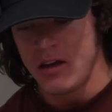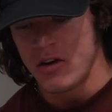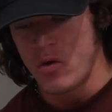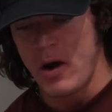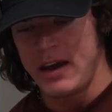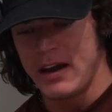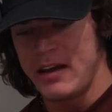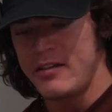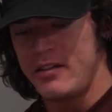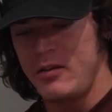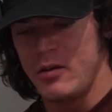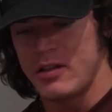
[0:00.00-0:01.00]
quite
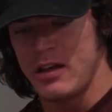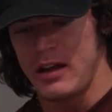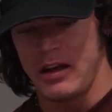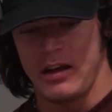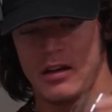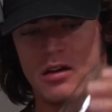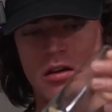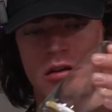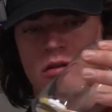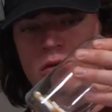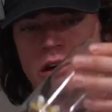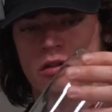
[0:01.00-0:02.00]
nicely with a
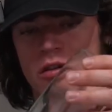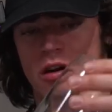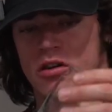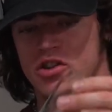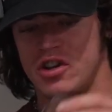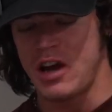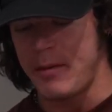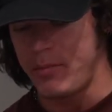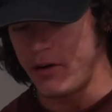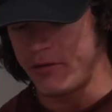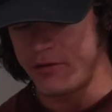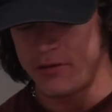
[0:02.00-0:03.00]
rather large cup
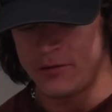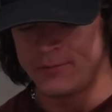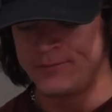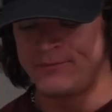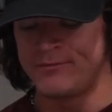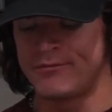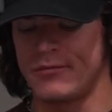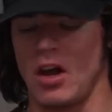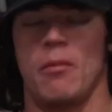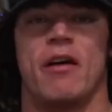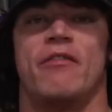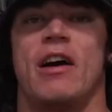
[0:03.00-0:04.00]
of
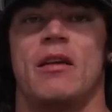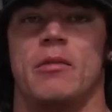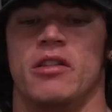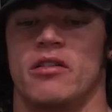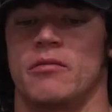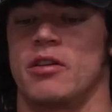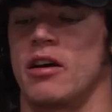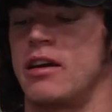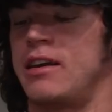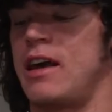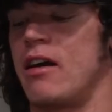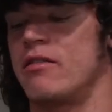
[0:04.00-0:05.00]
all my vitamins. I'm
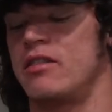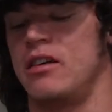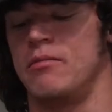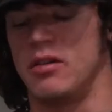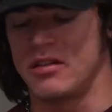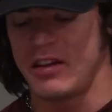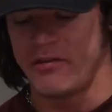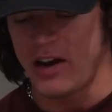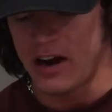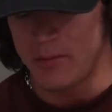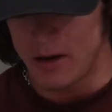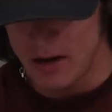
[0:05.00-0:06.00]
talking calcium,
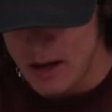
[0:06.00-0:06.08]
multivitamin,